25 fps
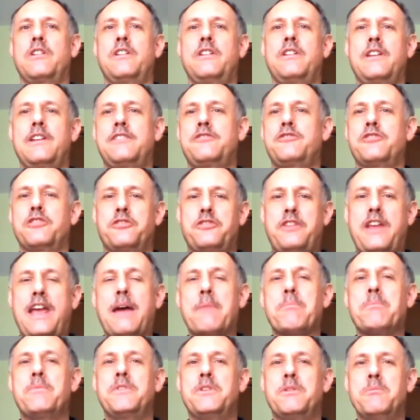And it just
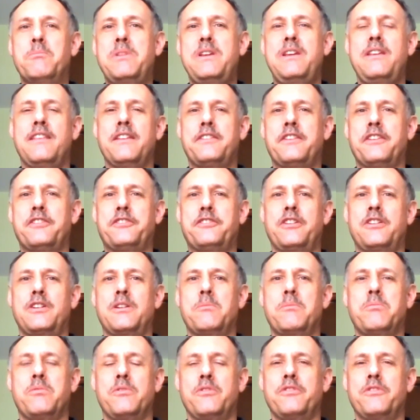happened to be that the
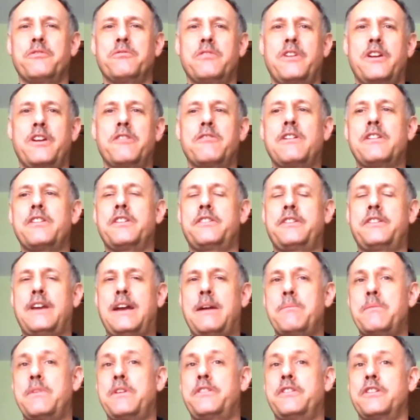startup was right around the
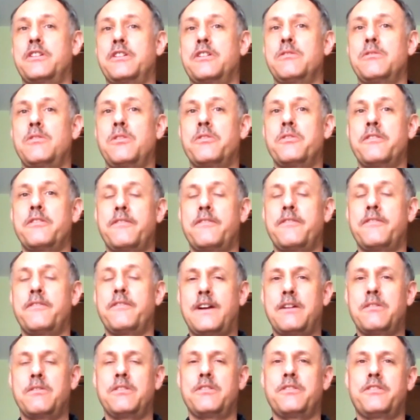time that the
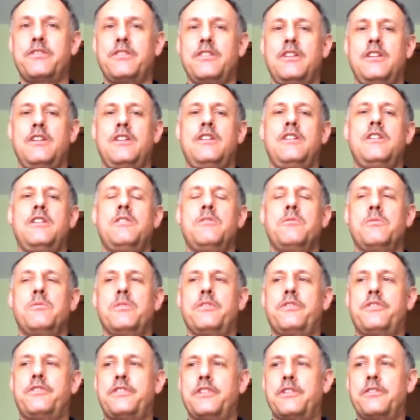coronavirus
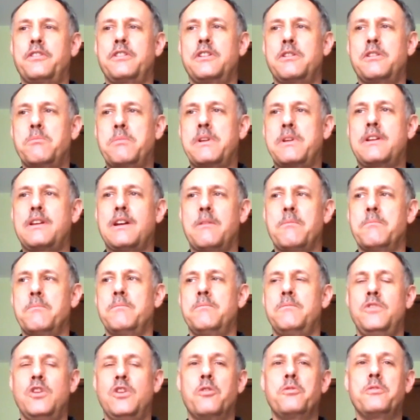was starting to become
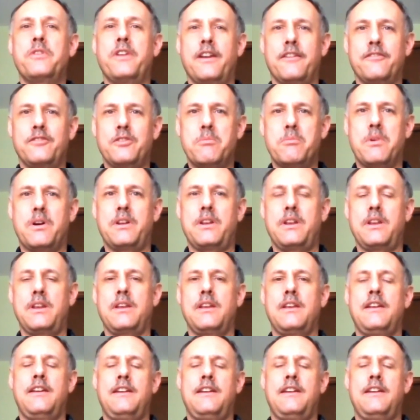known to everybody.